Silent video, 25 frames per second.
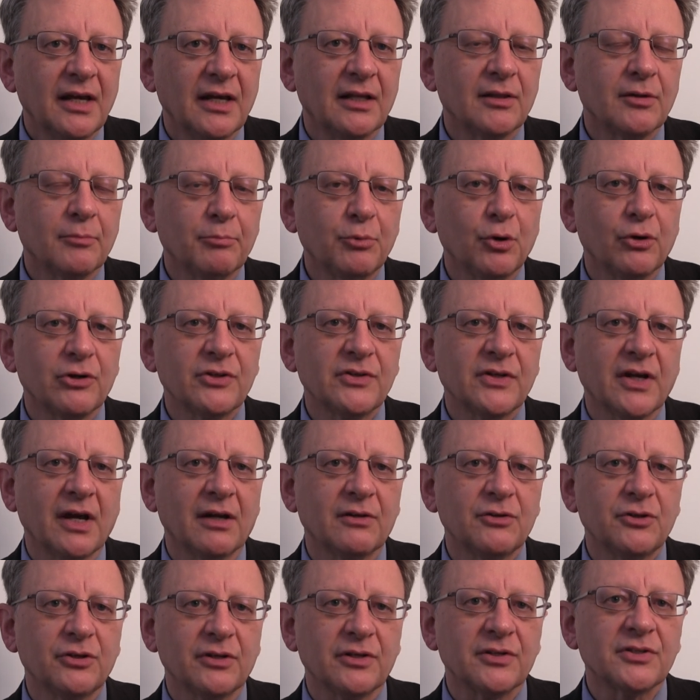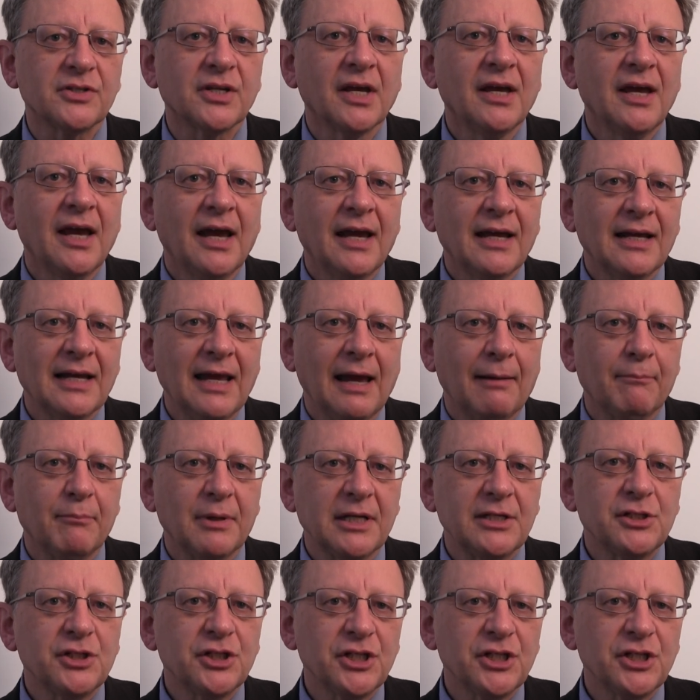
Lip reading: in the poorest countries can be